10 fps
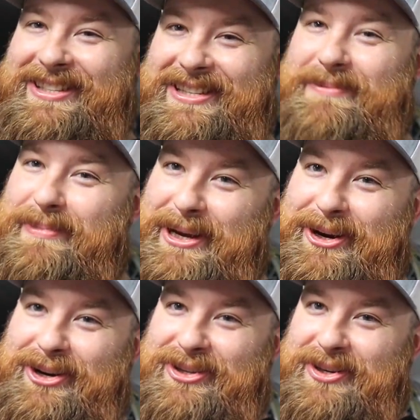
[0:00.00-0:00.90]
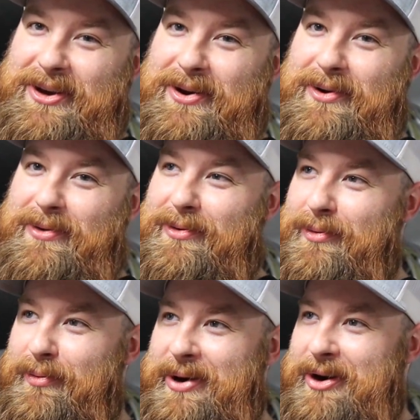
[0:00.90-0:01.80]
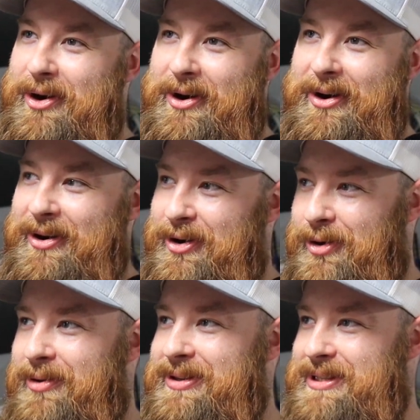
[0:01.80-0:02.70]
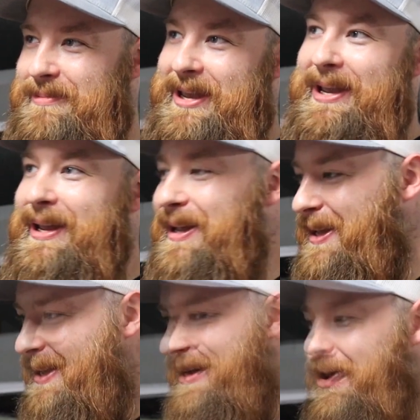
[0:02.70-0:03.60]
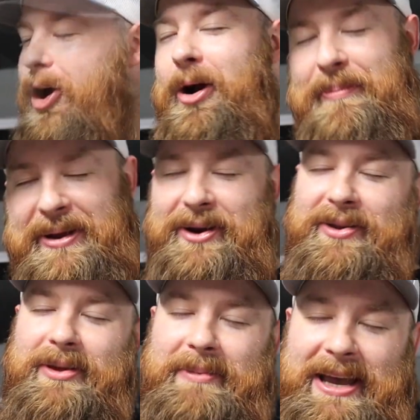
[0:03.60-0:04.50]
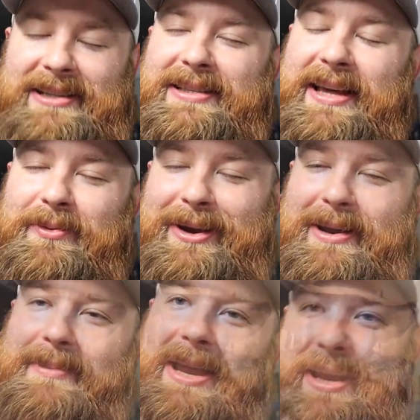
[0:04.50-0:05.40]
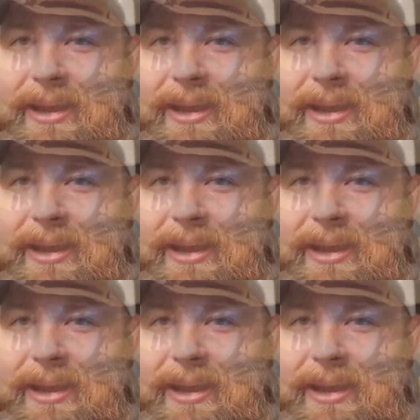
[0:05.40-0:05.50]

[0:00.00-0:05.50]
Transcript: is in beer, so our goal is to make our beer the best that we can make